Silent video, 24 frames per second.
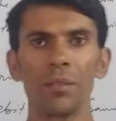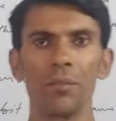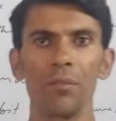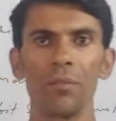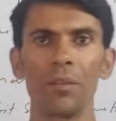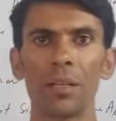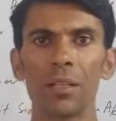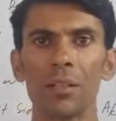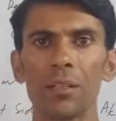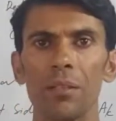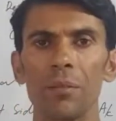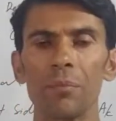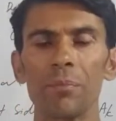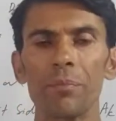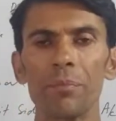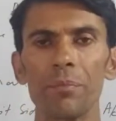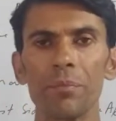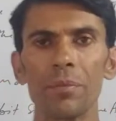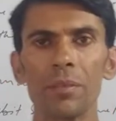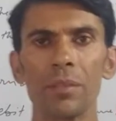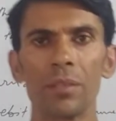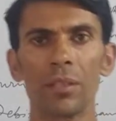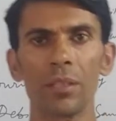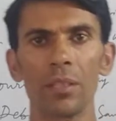
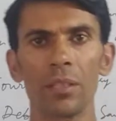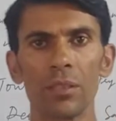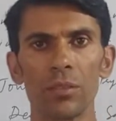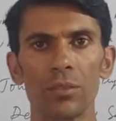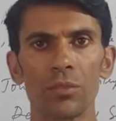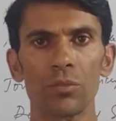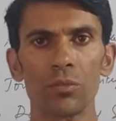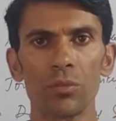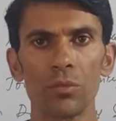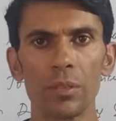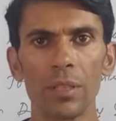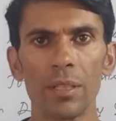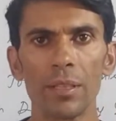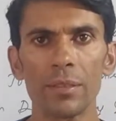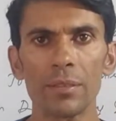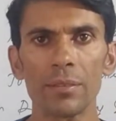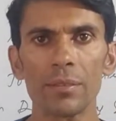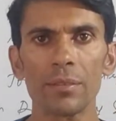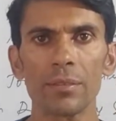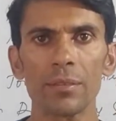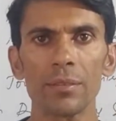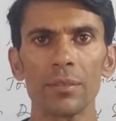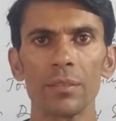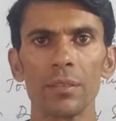Welcome, dear
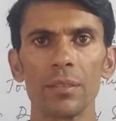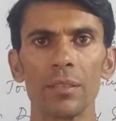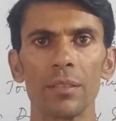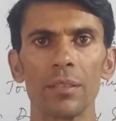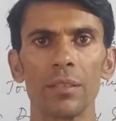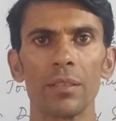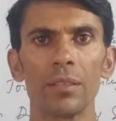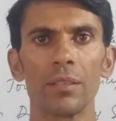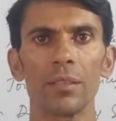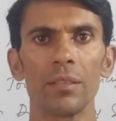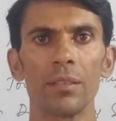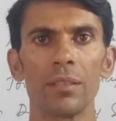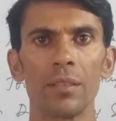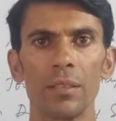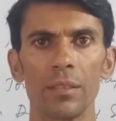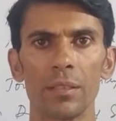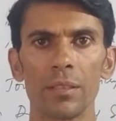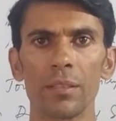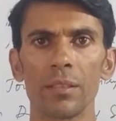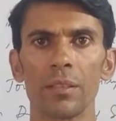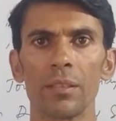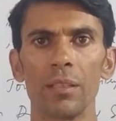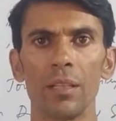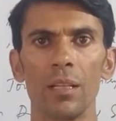students,
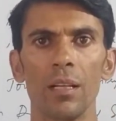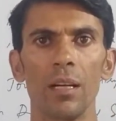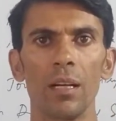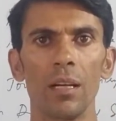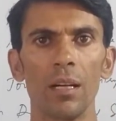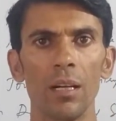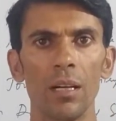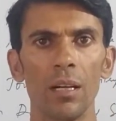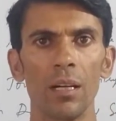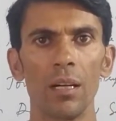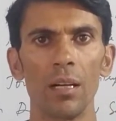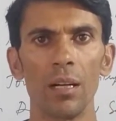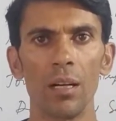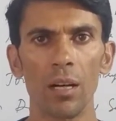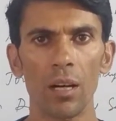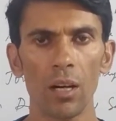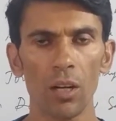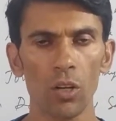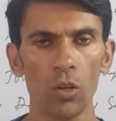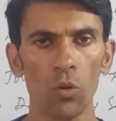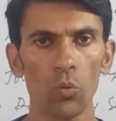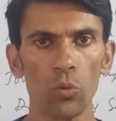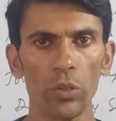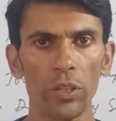in the
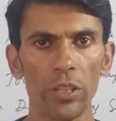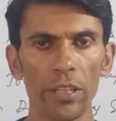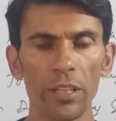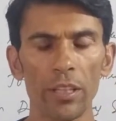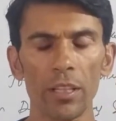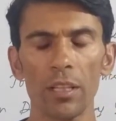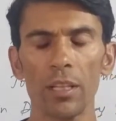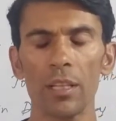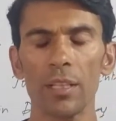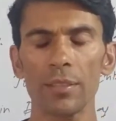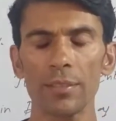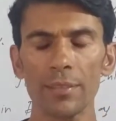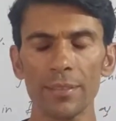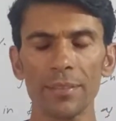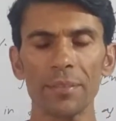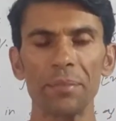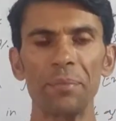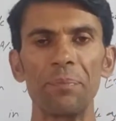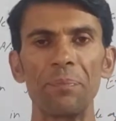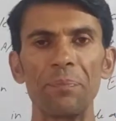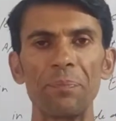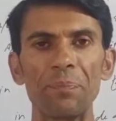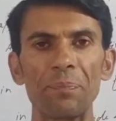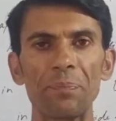accounting class.
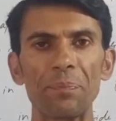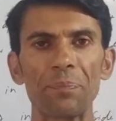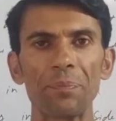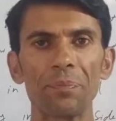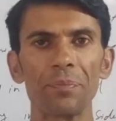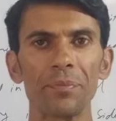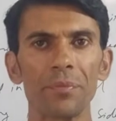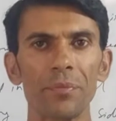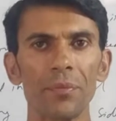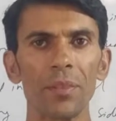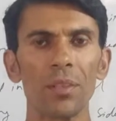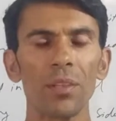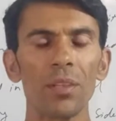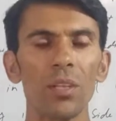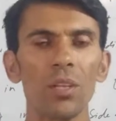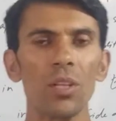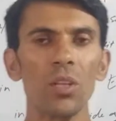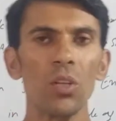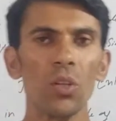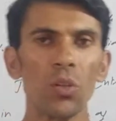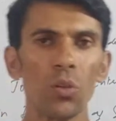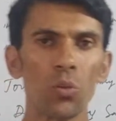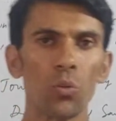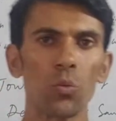
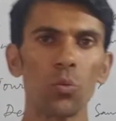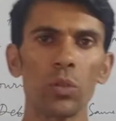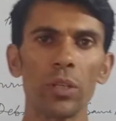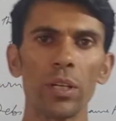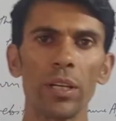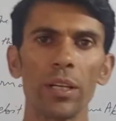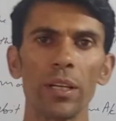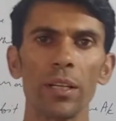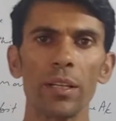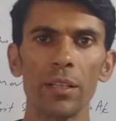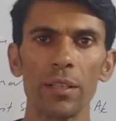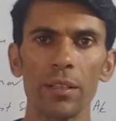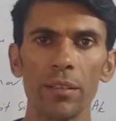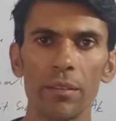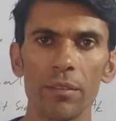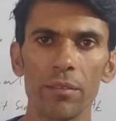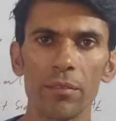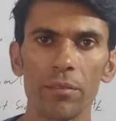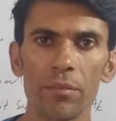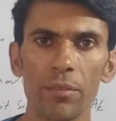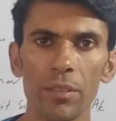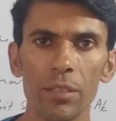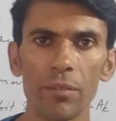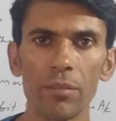Today
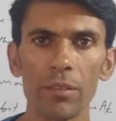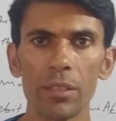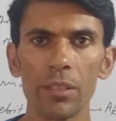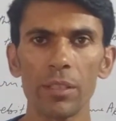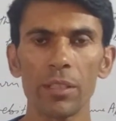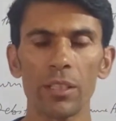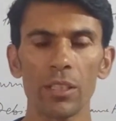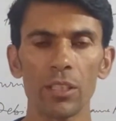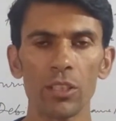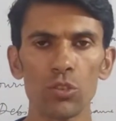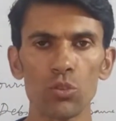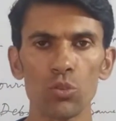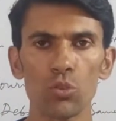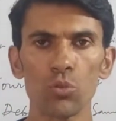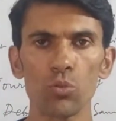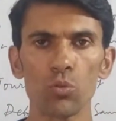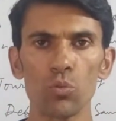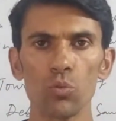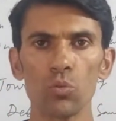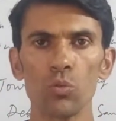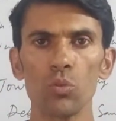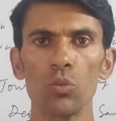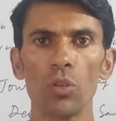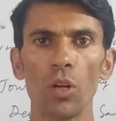we will teach
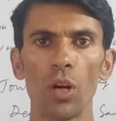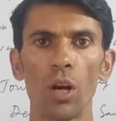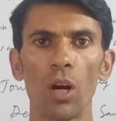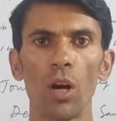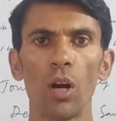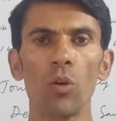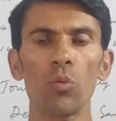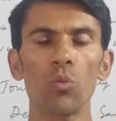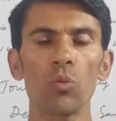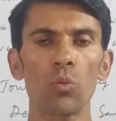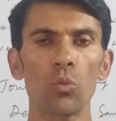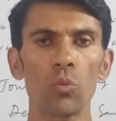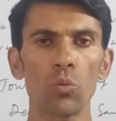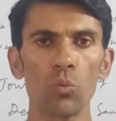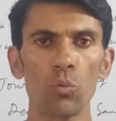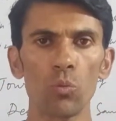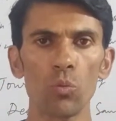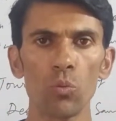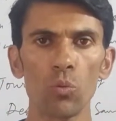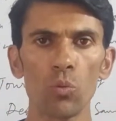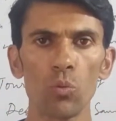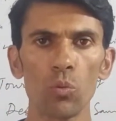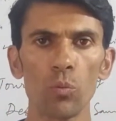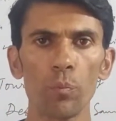you how
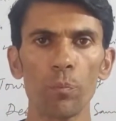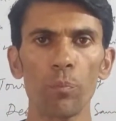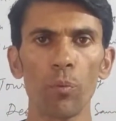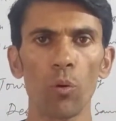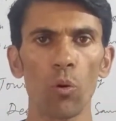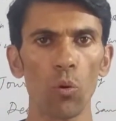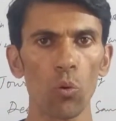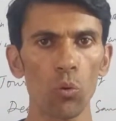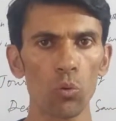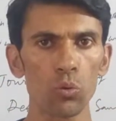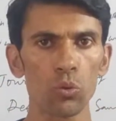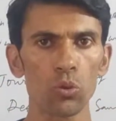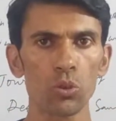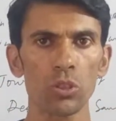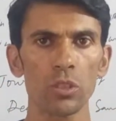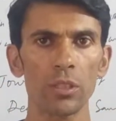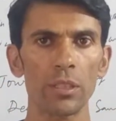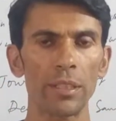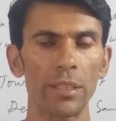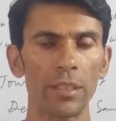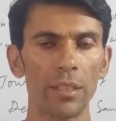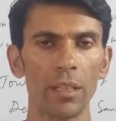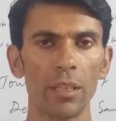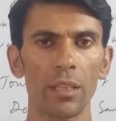to post
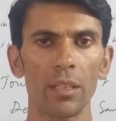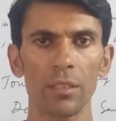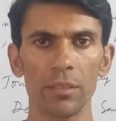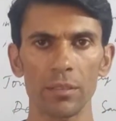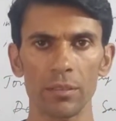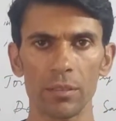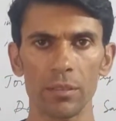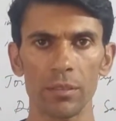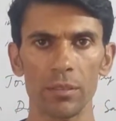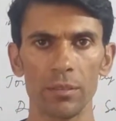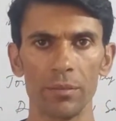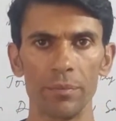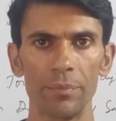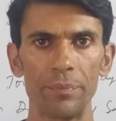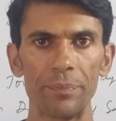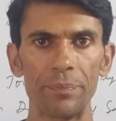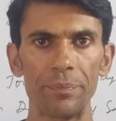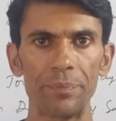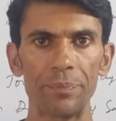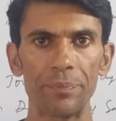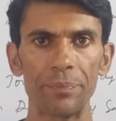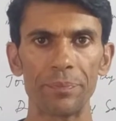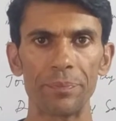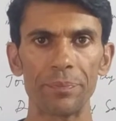in ledger
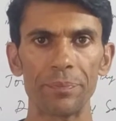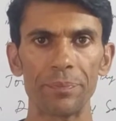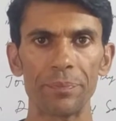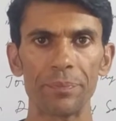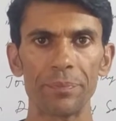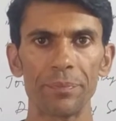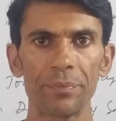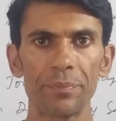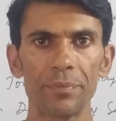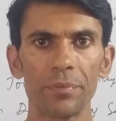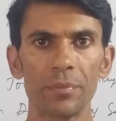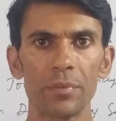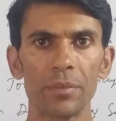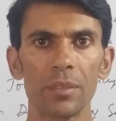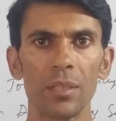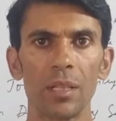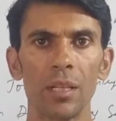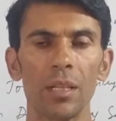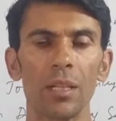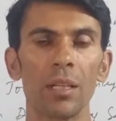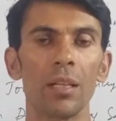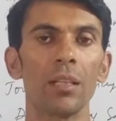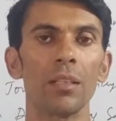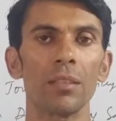
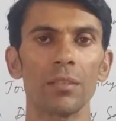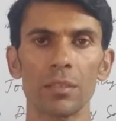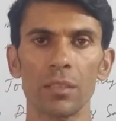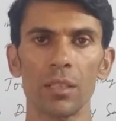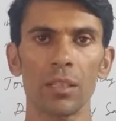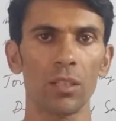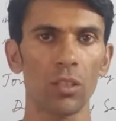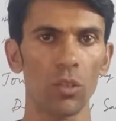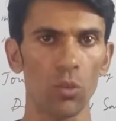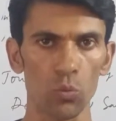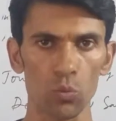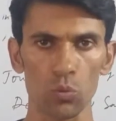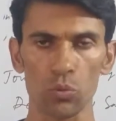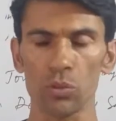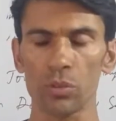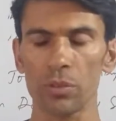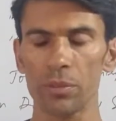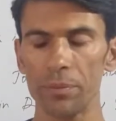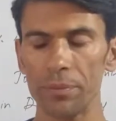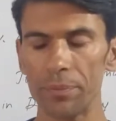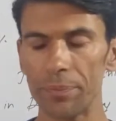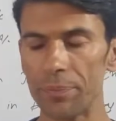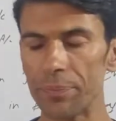and ledger accounts.